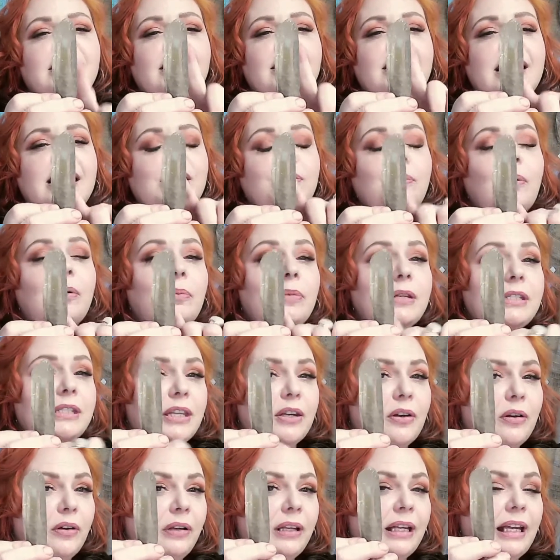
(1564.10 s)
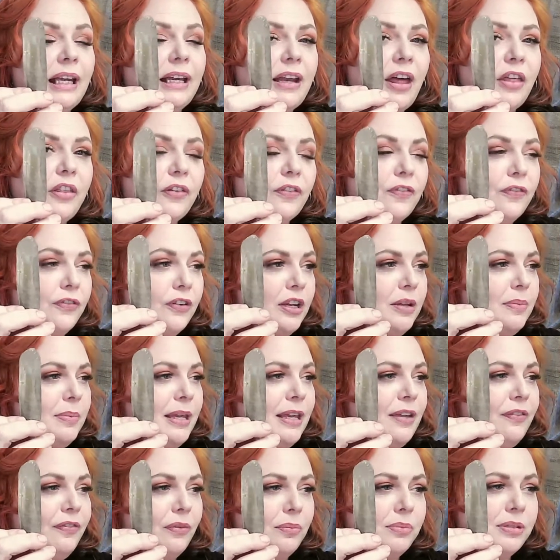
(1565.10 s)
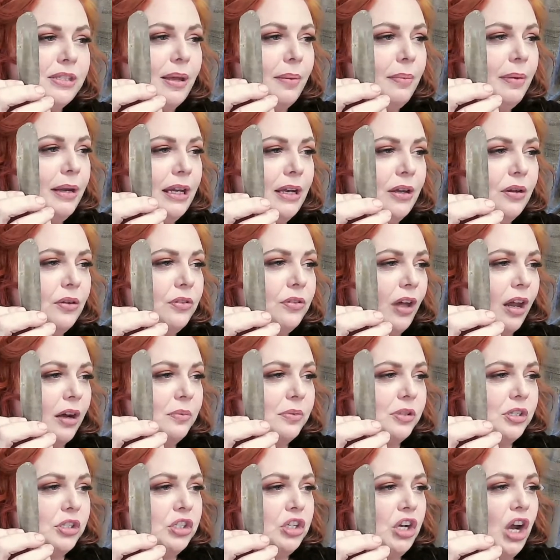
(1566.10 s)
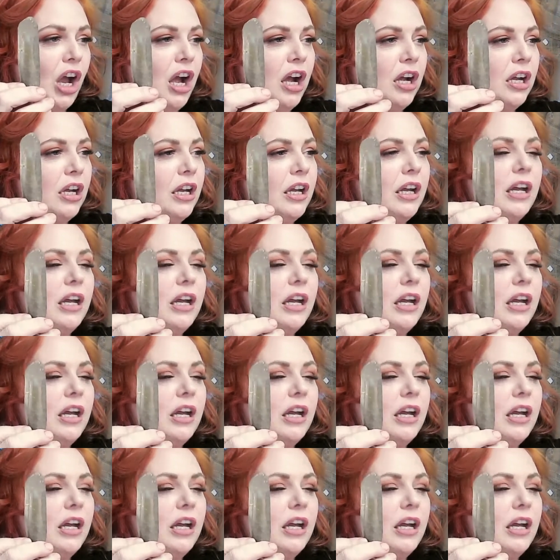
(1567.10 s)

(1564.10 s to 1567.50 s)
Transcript: This one was literally another freebie from somebody who thought it was junk.